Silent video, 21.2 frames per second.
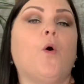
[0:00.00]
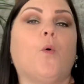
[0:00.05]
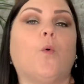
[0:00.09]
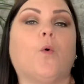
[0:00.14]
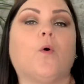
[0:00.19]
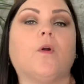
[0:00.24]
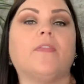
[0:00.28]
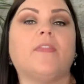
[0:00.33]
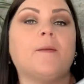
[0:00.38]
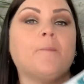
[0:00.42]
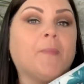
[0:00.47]

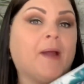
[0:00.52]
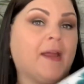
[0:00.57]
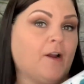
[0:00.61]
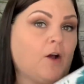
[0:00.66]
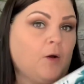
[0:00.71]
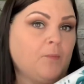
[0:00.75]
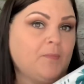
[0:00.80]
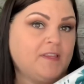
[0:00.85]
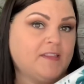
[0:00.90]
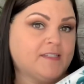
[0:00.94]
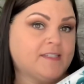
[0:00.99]
or they might
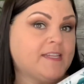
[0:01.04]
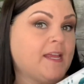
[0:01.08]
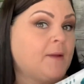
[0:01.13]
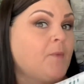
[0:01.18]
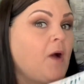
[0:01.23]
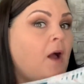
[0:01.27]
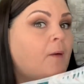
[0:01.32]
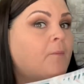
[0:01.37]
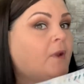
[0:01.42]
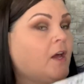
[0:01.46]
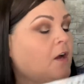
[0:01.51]
all be the same.
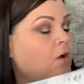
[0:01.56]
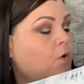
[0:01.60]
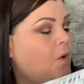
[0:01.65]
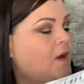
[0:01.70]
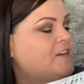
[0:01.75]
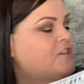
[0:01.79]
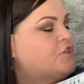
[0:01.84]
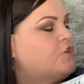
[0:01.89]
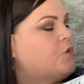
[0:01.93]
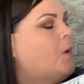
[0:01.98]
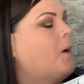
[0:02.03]
I'm not
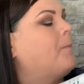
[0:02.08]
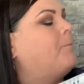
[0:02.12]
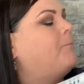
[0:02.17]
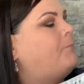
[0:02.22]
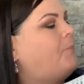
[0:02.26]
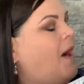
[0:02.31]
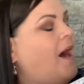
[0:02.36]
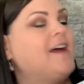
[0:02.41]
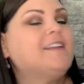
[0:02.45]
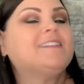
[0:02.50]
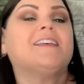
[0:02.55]
quite sure,
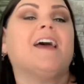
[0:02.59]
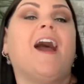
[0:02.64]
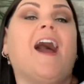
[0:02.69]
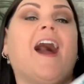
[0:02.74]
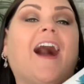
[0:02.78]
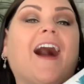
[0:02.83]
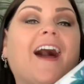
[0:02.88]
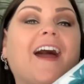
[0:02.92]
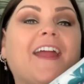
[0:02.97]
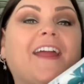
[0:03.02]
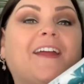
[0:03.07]
but
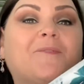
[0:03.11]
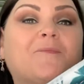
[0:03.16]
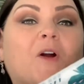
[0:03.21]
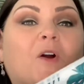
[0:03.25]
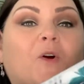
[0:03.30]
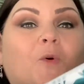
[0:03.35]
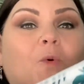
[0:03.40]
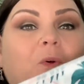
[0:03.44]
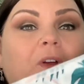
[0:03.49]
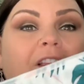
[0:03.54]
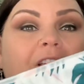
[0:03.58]
I am
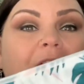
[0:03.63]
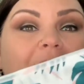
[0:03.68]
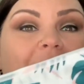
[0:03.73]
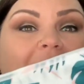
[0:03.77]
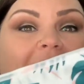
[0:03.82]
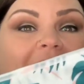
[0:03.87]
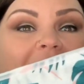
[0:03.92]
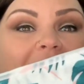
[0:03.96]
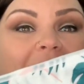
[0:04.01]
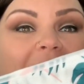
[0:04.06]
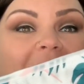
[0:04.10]
really,
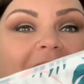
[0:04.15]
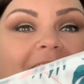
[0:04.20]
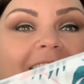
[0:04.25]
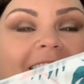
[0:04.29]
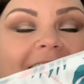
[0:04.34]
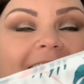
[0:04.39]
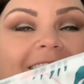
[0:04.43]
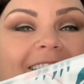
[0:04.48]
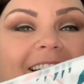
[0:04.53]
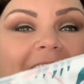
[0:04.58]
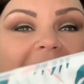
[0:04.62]
really, really
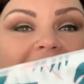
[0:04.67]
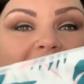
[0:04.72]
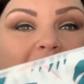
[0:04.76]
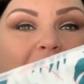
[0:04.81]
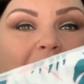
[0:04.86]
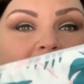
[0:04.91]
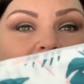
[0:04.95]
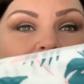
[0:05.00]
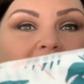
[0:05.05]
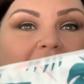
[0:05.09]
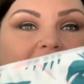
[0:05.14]
excited
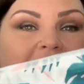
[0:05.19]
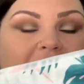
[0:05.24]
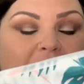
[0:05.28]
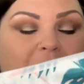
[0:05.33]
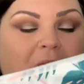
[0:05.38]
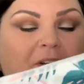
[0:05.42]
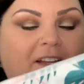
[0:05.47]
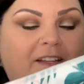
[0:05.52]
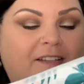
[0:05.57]
about this one.